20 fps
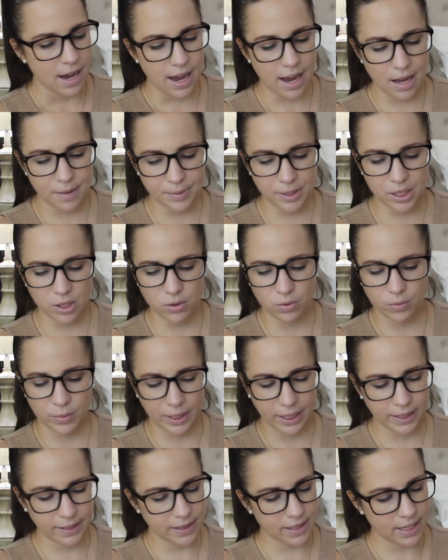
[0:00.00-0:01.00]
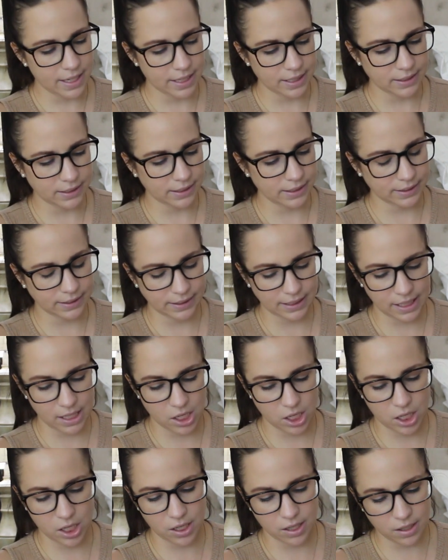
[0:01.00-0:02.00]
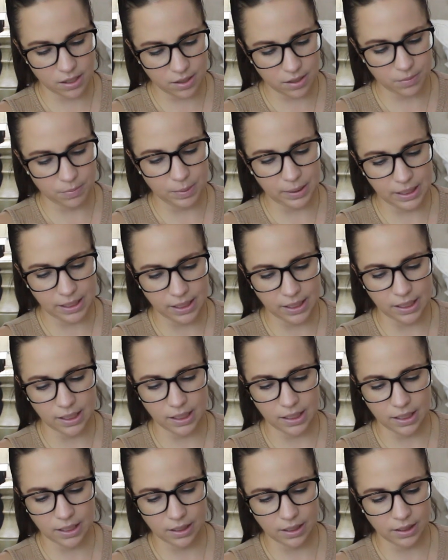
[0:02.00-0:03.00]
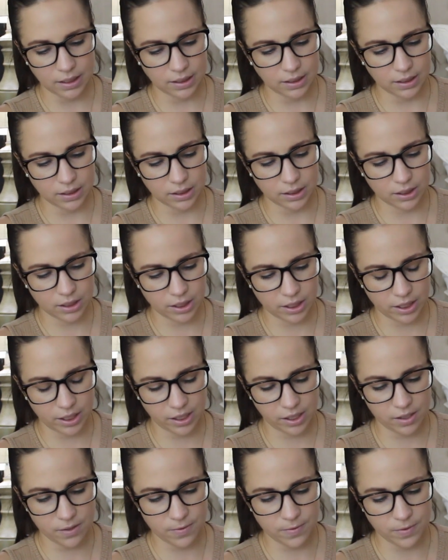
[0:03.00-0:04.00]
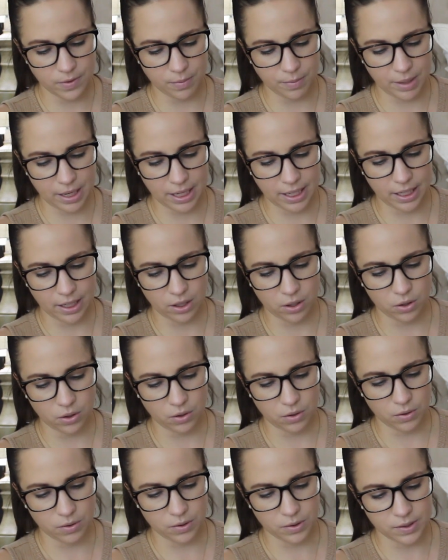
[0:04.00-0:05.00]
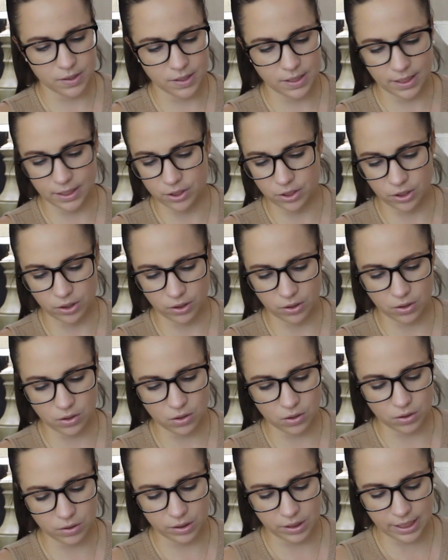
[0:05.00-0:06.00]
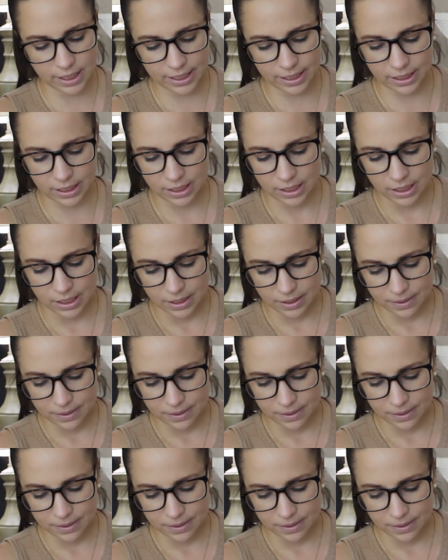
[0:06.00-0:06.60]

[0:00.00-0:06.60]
I'm going to read this because it could be good for my 6-year-old, like,